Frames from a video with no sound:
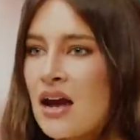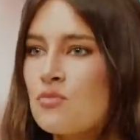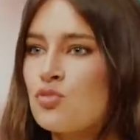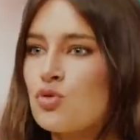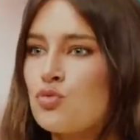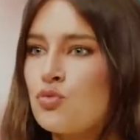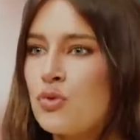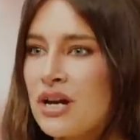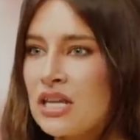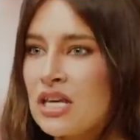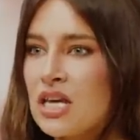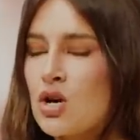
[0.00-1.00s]
I'm
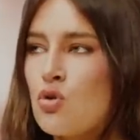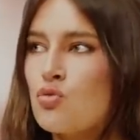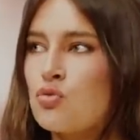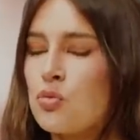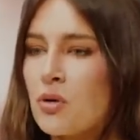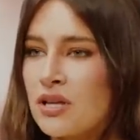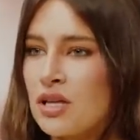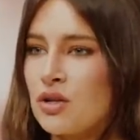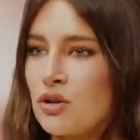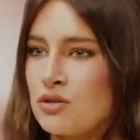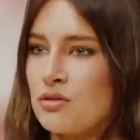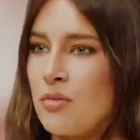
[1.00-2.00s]
really, really
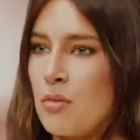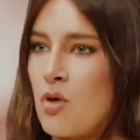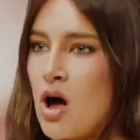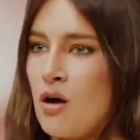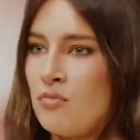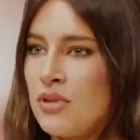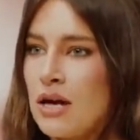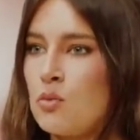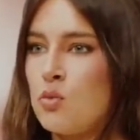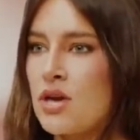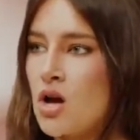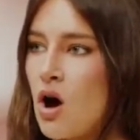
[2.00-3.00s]
close with my mom. Like
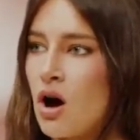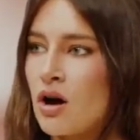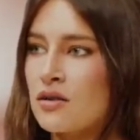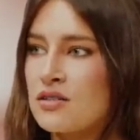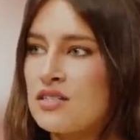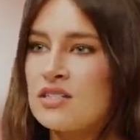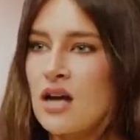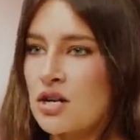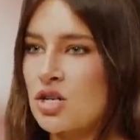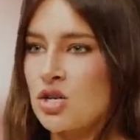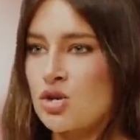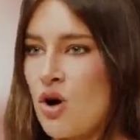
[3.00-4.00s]
we are such
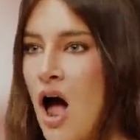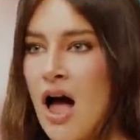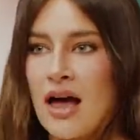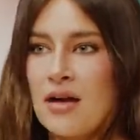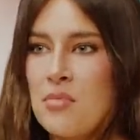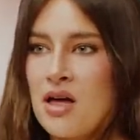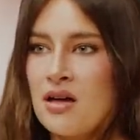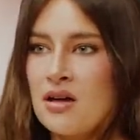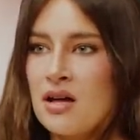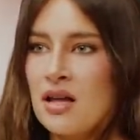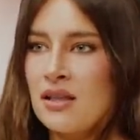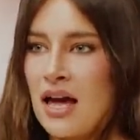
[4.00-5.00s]
such a tribe. Huh.
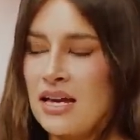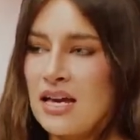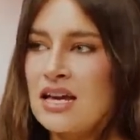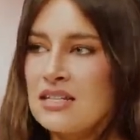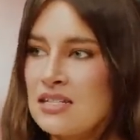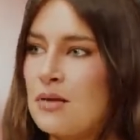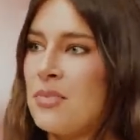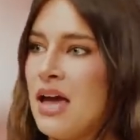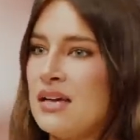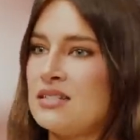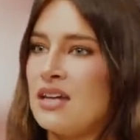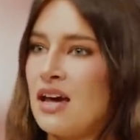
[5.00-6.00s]
Like it's
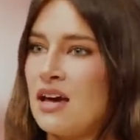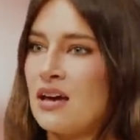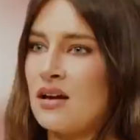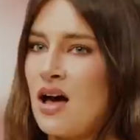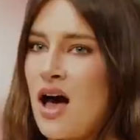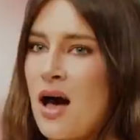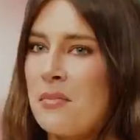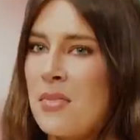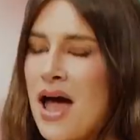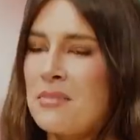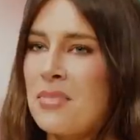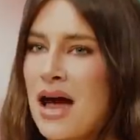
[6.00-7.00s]
amazing. Um,
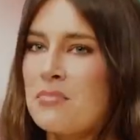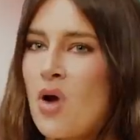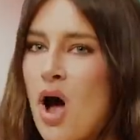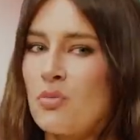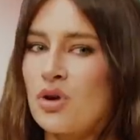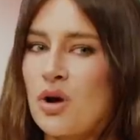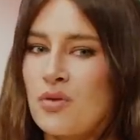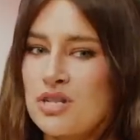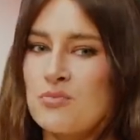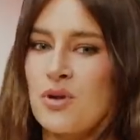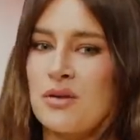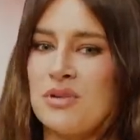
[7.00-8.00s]
and my mom would
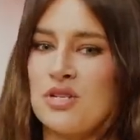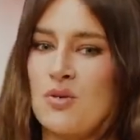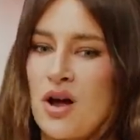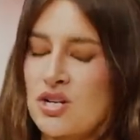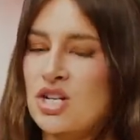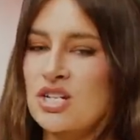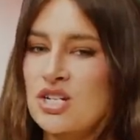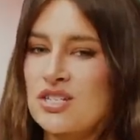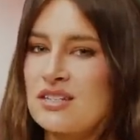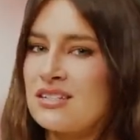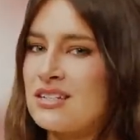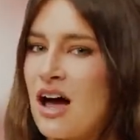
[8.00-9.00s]
always bring me to auditions
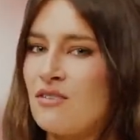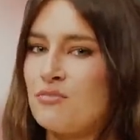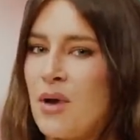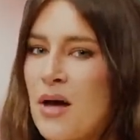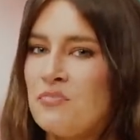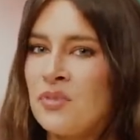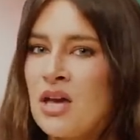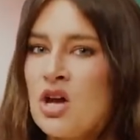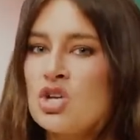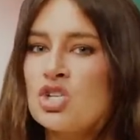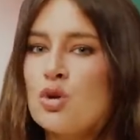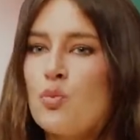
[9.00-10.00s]
and stuff, but
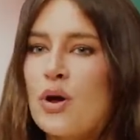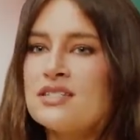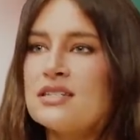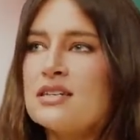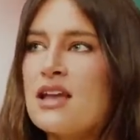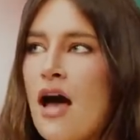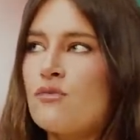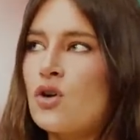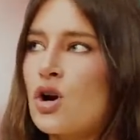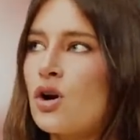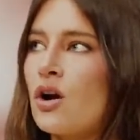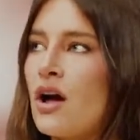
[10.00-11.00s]
she was
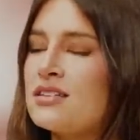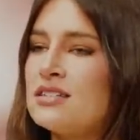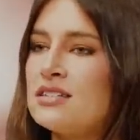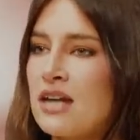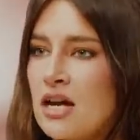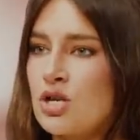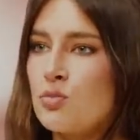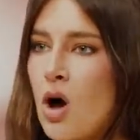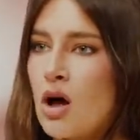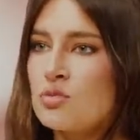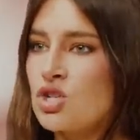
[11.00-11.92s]
never a stage mom.